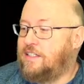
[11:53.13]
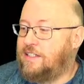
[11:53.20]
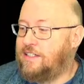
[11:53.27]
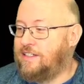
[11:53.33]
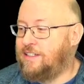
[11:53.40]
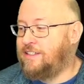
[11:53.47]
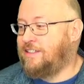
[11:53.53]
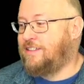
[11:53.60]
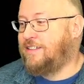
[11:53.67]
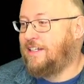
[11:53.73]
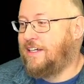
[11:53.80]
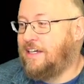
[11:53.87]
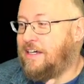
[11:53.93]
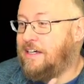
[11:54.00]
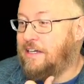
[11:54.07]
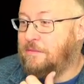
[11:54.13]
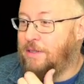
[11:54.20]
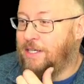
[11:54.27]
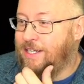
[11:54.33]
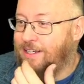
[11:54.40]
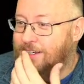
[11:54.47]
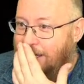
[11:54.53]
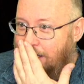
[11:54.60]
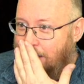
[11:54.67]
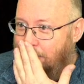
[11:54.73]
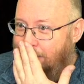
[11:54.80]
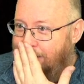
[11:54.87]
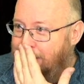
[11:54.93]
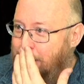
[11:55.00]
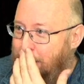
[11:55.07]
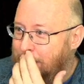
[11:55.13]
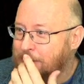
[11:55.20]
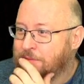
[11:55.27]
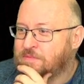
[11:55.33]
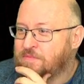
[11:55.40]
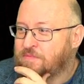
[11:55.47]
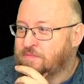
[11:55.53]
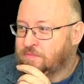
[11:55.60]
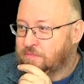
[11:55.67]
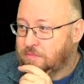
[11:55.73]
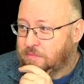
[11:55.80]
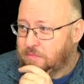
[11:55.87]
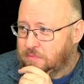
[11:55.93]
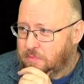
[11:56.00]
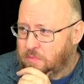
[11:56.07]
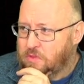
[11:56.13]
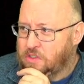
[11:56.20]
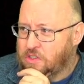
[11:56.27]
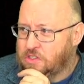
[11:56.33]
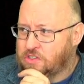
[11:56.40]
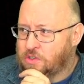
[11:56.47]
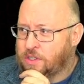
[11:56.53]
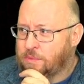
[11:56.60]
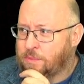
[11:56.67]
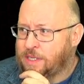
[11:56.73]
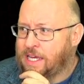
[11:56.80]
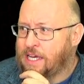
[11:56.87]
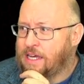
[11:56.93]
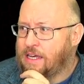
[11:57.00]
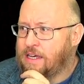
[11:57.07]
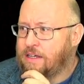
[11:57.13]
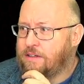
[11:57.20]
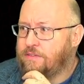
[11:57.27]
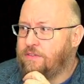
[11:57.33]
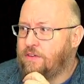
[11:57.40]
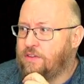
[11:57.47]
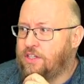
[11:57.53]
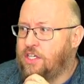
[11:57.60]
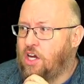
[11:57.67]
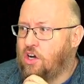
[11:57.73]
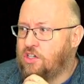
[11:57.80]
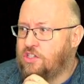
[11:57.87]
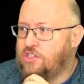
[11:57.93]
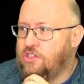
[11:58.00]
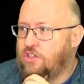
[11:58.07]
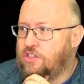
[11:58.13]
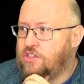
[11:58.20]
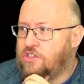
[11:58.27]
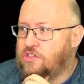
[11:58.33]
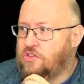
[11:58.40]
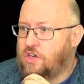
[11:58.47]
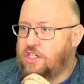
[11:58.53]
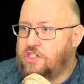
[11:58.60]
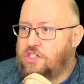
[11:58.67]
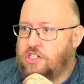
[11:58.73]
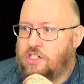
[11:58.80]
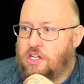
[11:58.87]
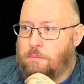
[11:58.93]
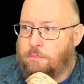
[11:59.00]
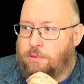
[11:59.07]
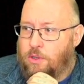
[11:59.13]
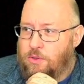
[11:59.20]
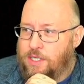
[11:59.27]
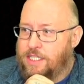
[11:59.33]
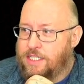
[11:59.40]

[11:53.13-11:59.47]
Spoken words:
Ooh. Anyway. So here we have the arsenal construction broken